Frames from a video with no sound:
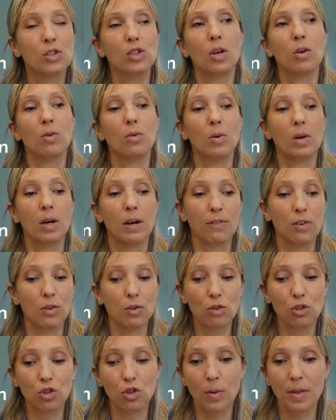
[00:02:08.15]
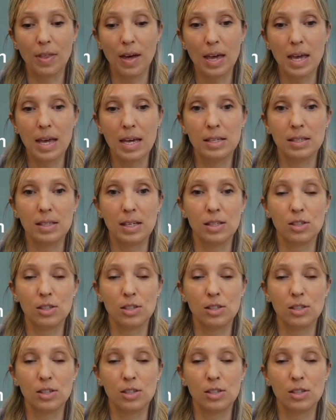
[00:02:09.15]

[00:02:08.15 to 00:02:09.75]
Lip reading: so if you're not sure what that is,